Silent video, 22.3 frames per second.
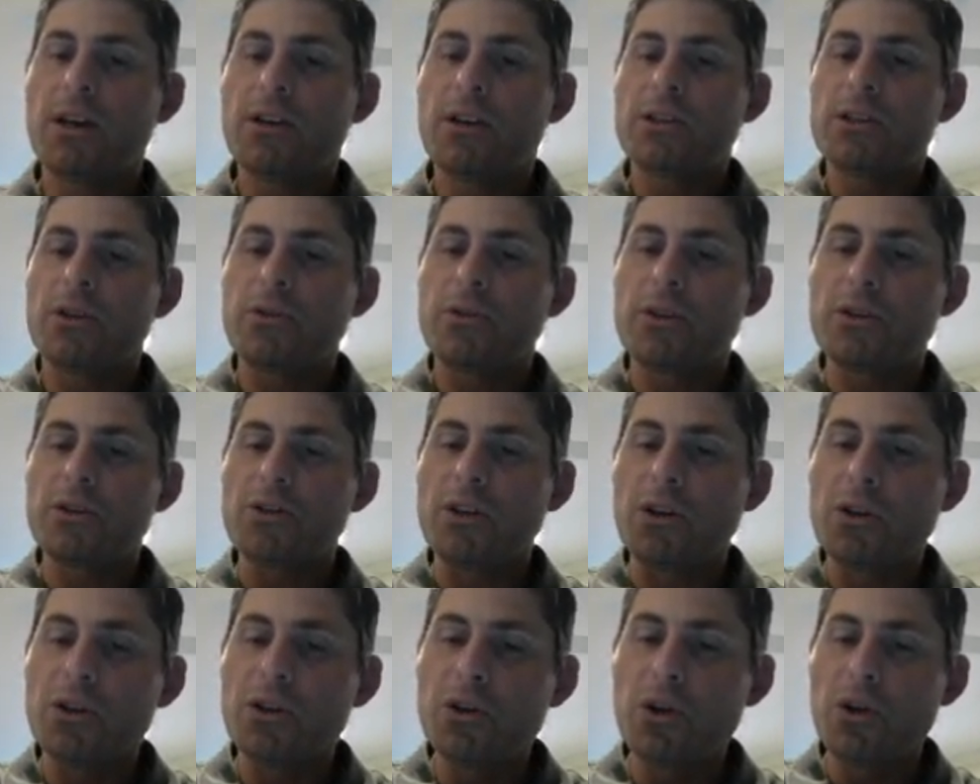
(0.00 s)
So there's
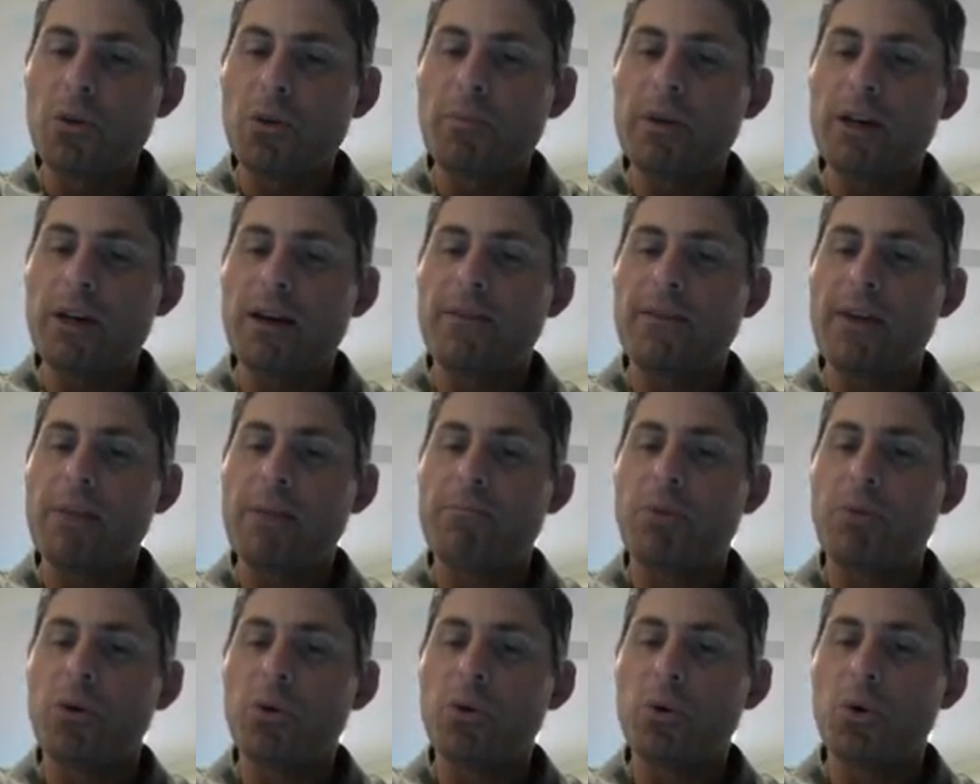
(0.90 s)
a little bit of
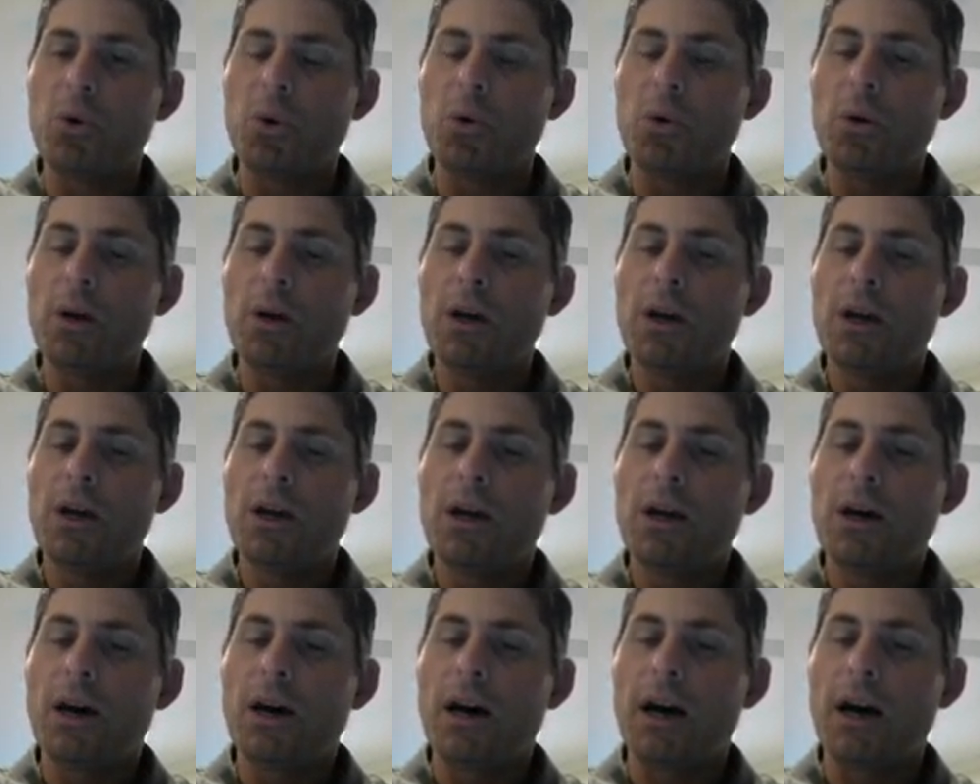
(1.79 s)
a pull
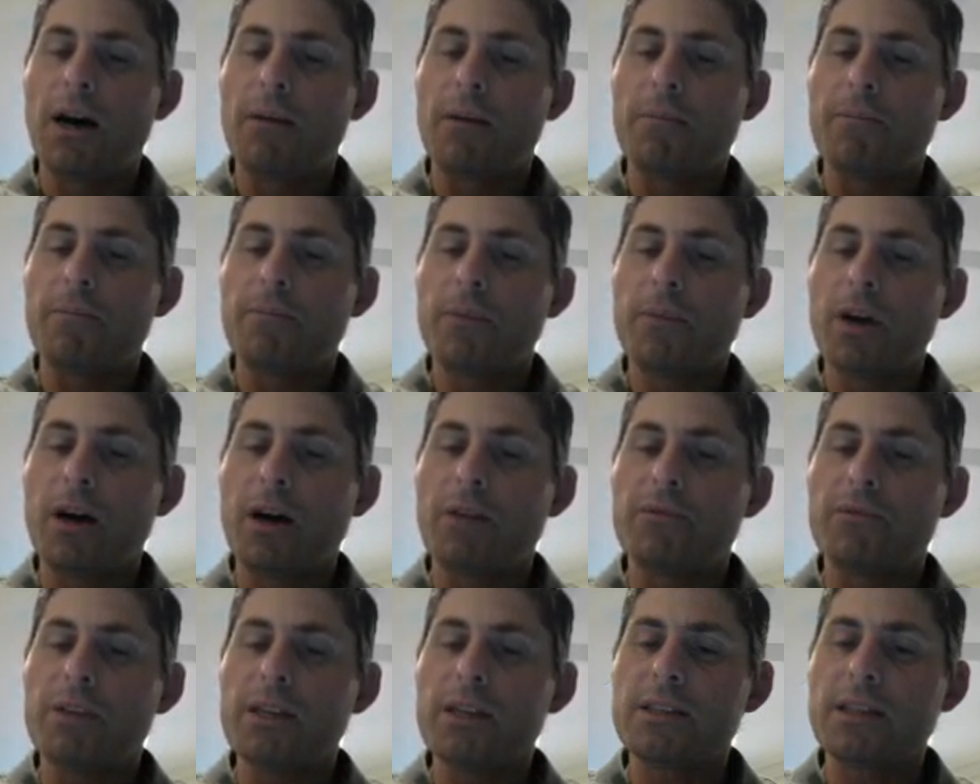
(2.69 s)

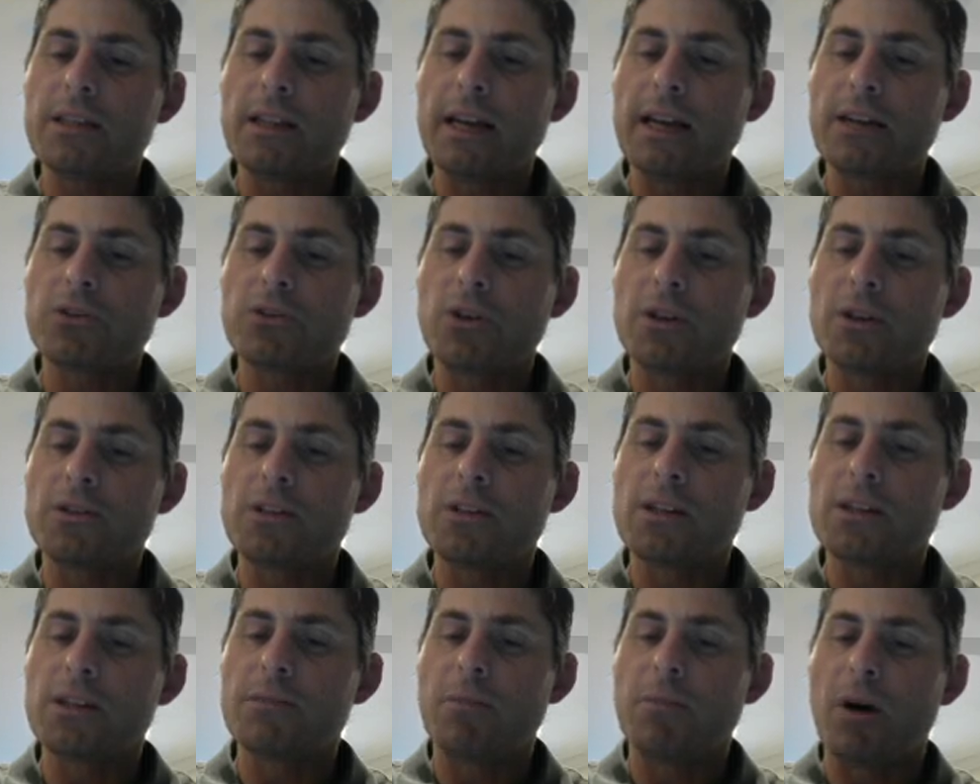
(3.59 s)
of these electrons
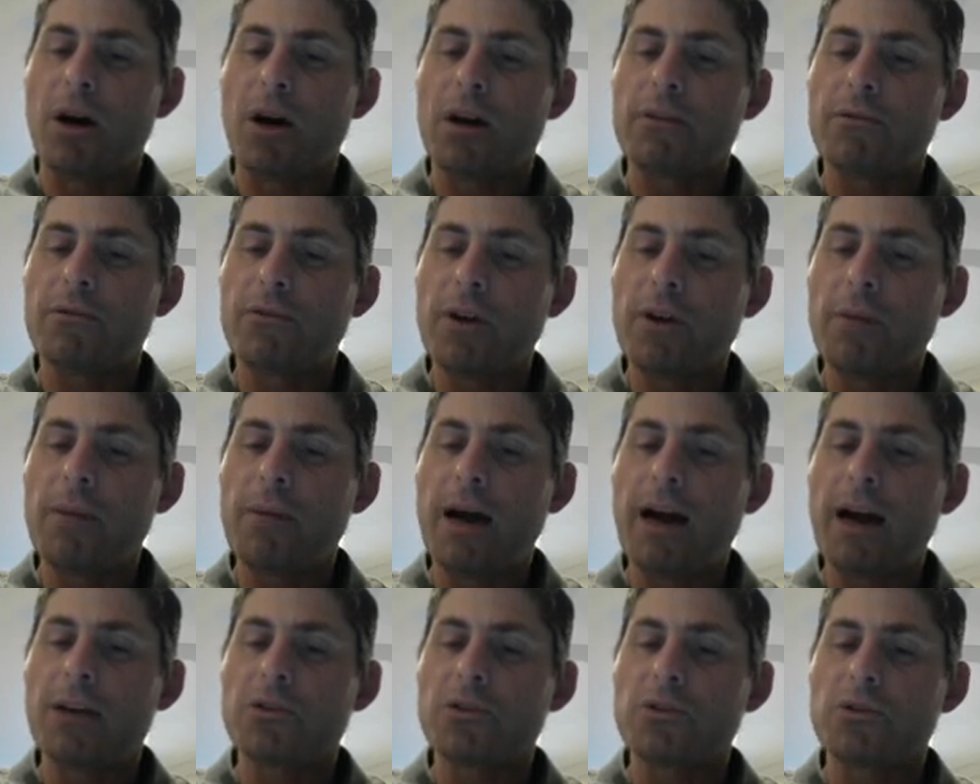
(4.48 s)
in this bond from
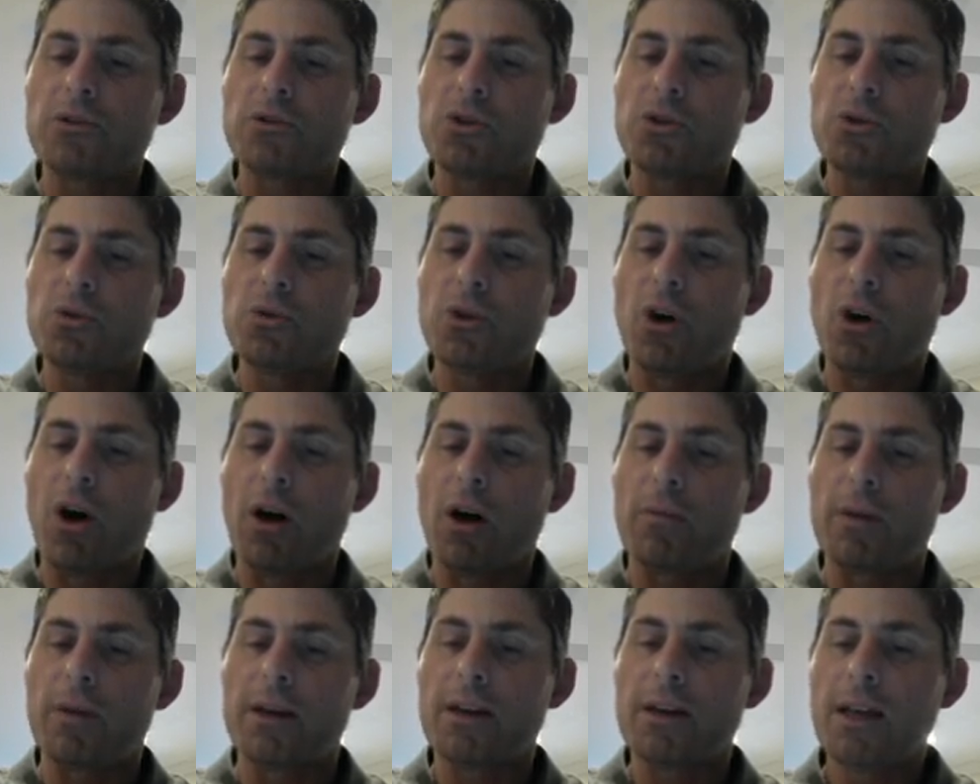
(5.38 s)
hydrogen to
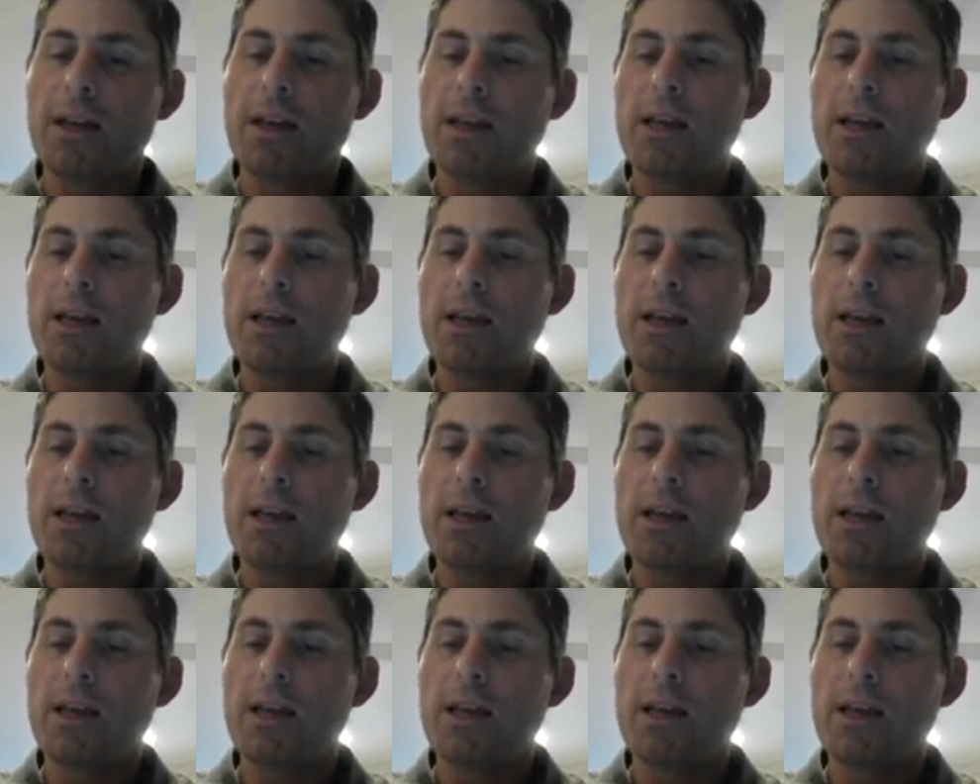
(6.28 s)
carbon,